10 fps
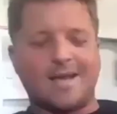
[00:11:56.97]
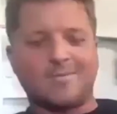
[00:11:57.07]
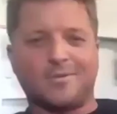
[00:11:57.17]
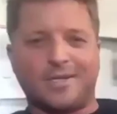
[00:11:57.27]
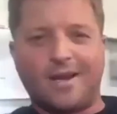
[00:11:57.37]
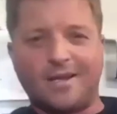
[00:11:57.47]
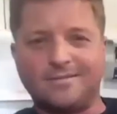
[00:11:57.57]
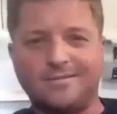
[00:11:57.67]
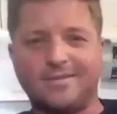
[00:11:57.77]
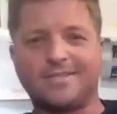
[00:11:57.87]
like,
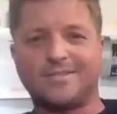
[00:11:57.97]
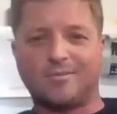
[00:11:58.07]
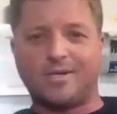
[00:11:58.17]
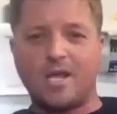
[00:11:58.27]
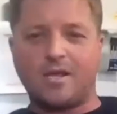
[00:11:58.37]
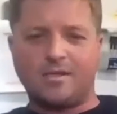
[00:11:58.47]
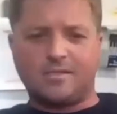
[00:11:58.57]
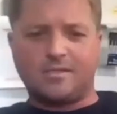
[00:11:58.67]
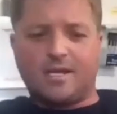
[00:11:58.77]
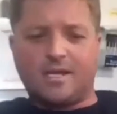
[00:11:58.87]
absolutely not. This is
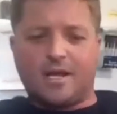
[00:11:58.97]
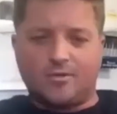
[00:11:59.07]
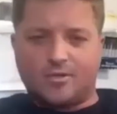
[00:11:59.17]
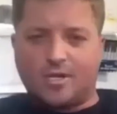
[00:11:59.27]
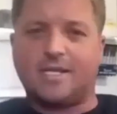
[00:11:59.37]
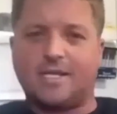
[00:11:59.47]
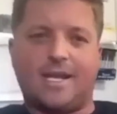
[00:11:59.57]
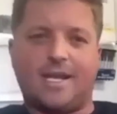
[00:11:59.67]
ridiculous. They got the